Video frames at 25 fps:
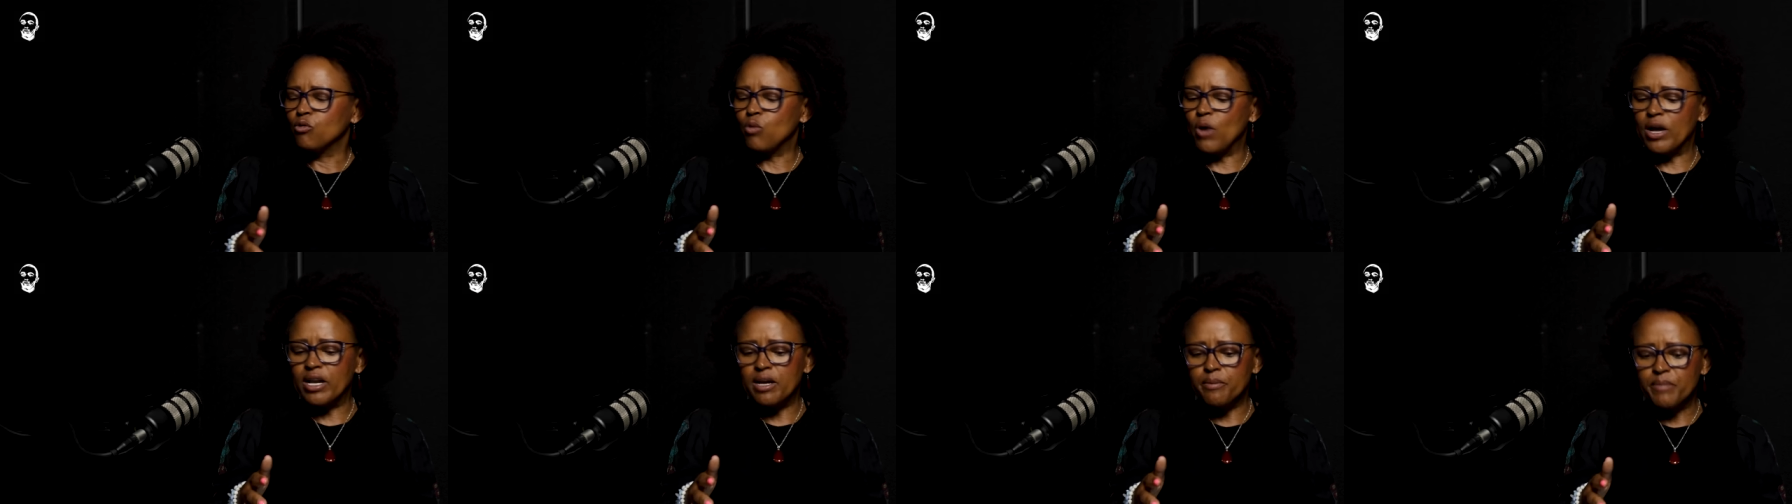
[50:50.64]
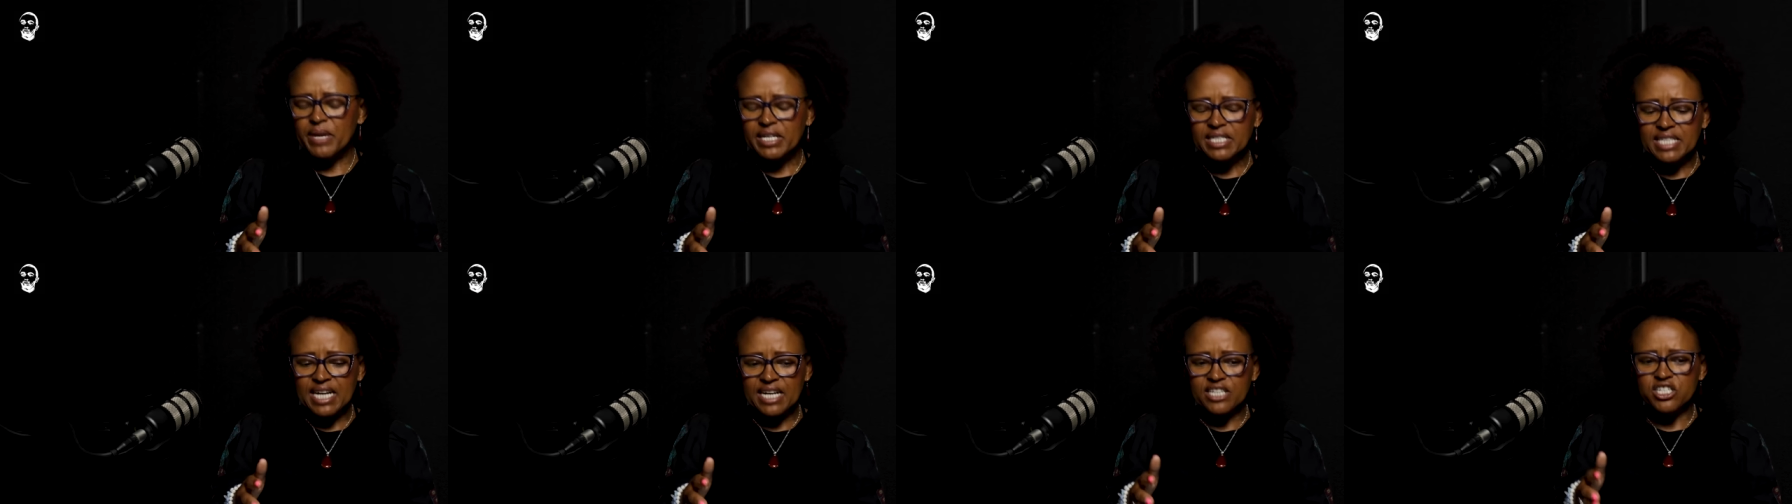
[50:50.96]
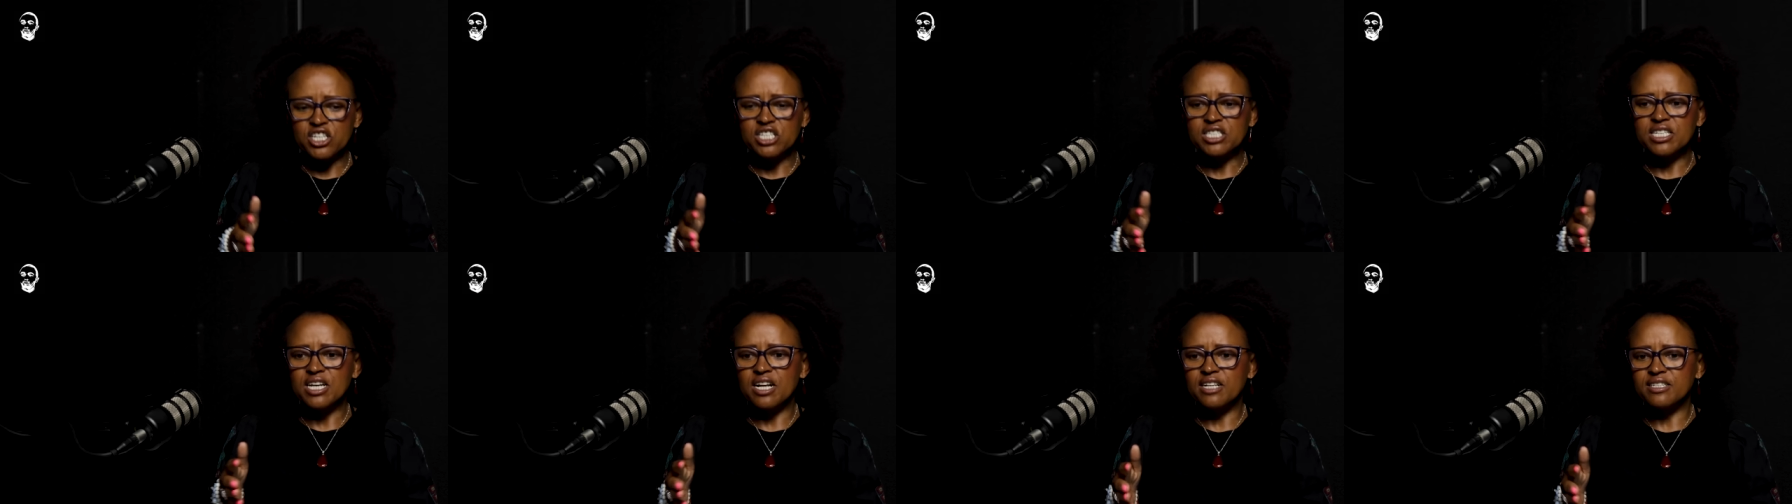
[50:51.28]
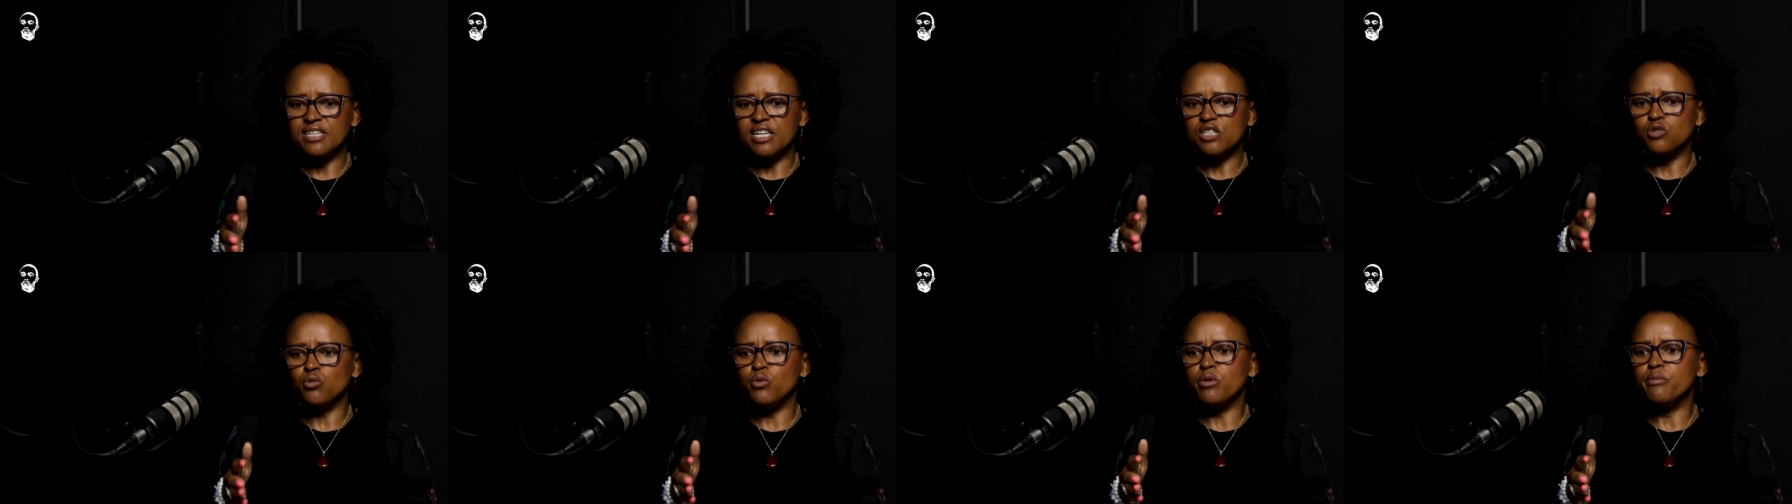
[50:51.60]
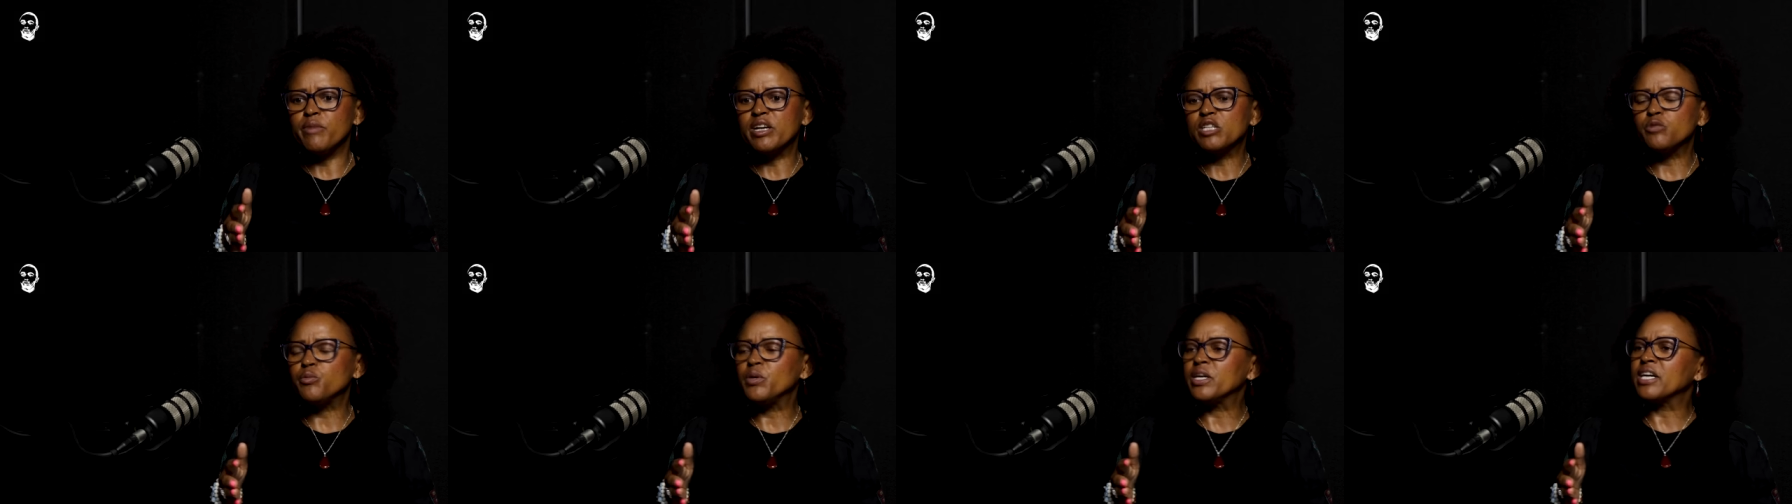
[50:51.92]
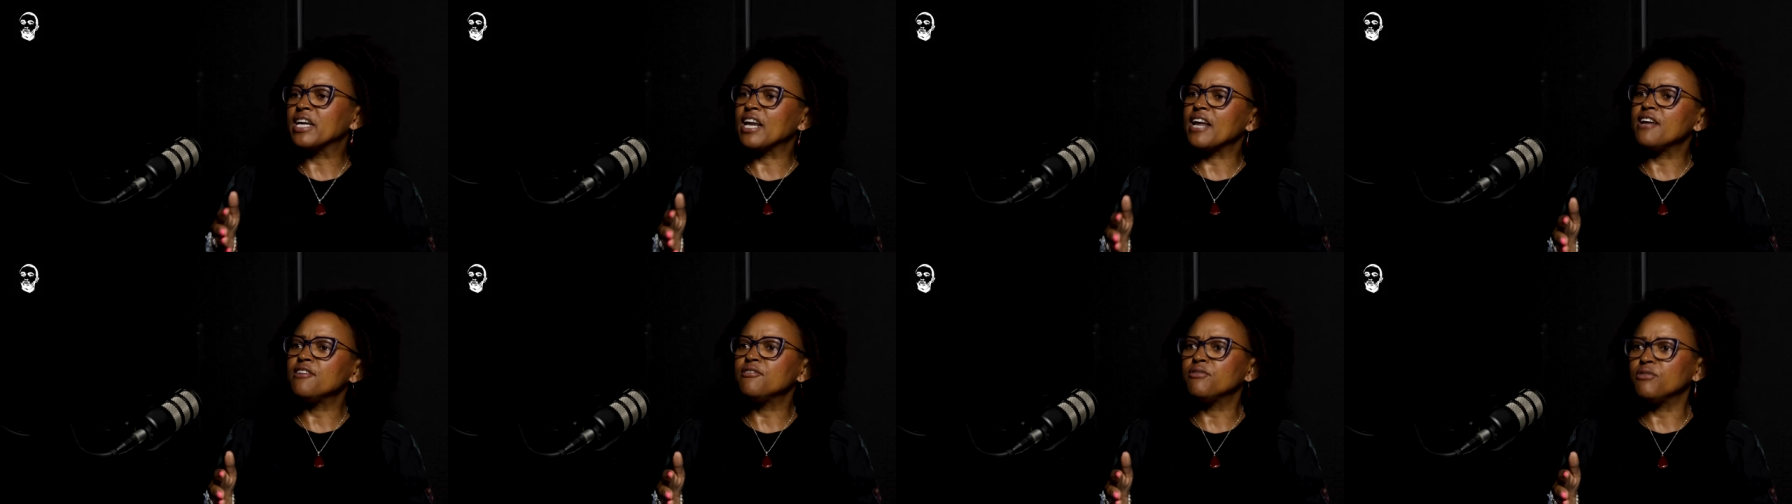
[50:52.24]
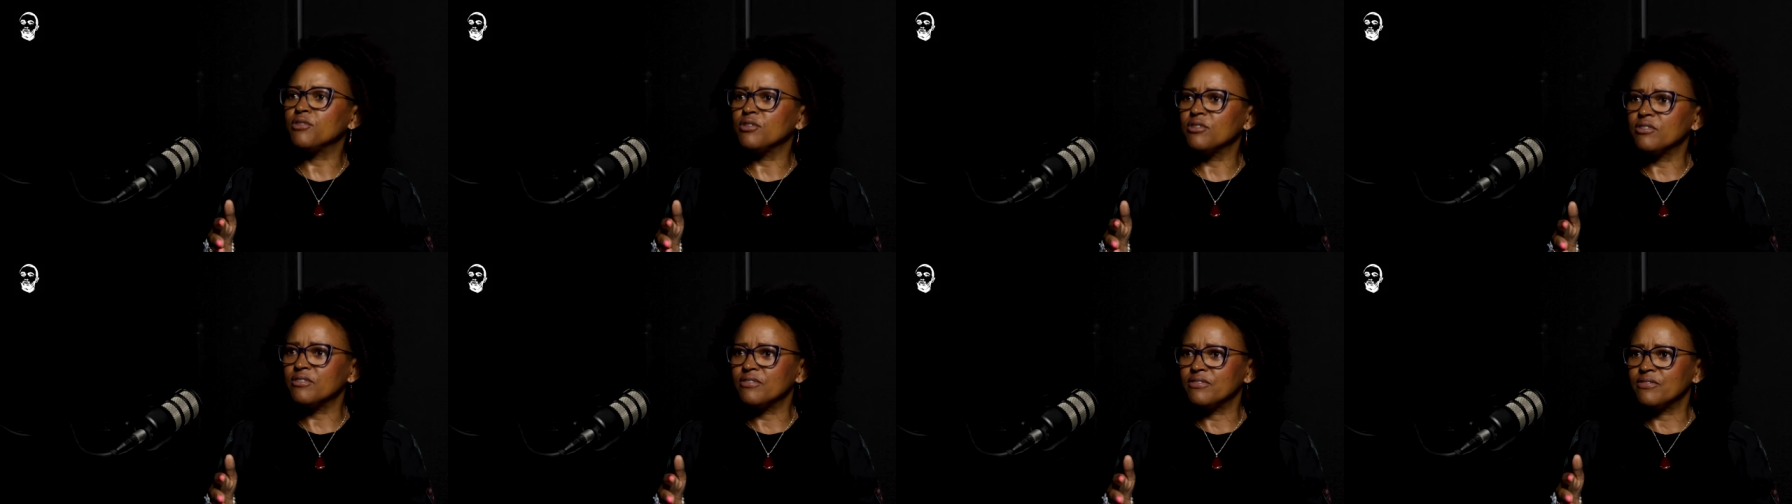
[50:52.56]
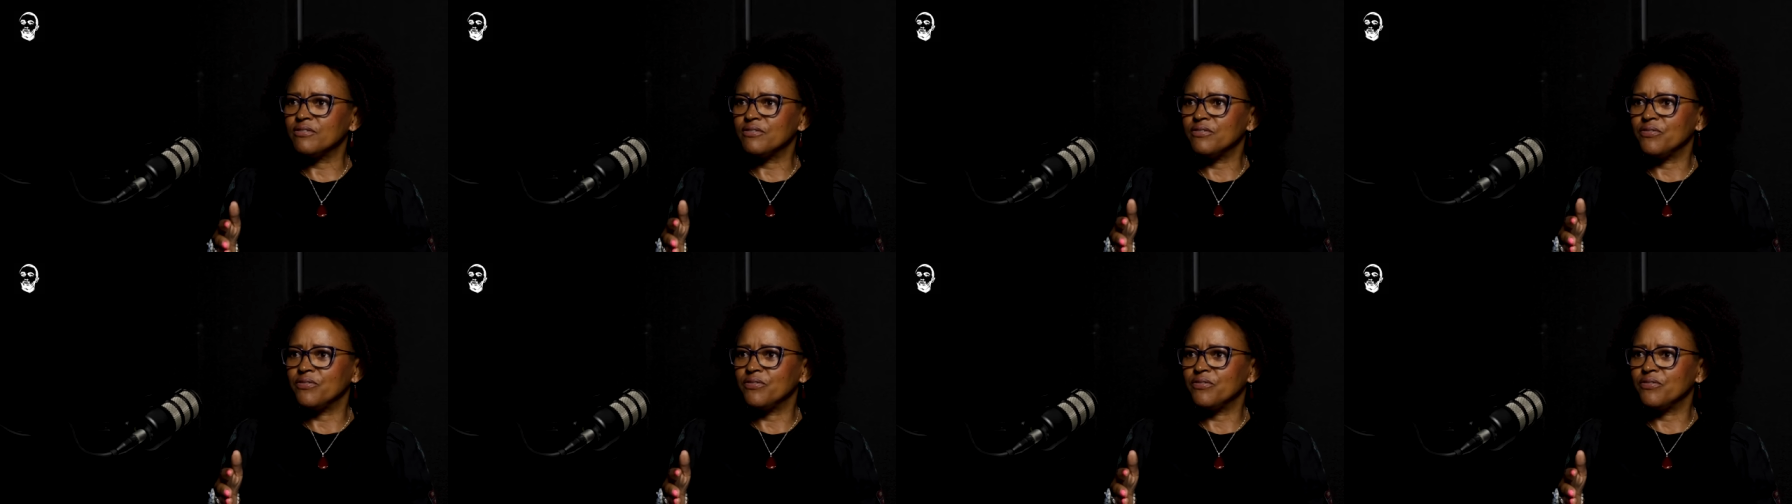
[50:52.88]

Gwede Mantashe tells us we must be grateful